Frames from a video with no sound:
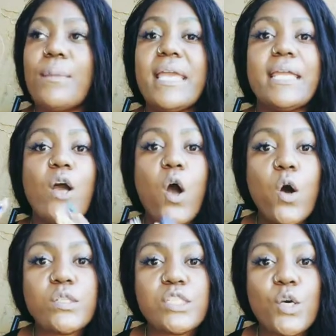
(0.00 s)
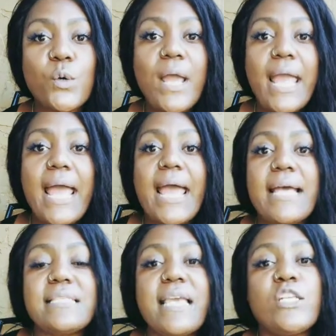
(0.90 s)
It also
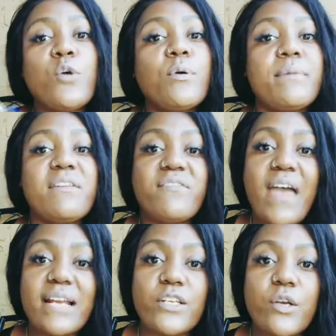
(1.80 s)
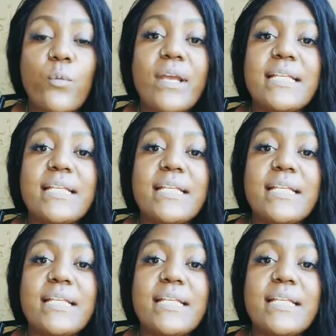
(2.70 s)
has a dopamine factor where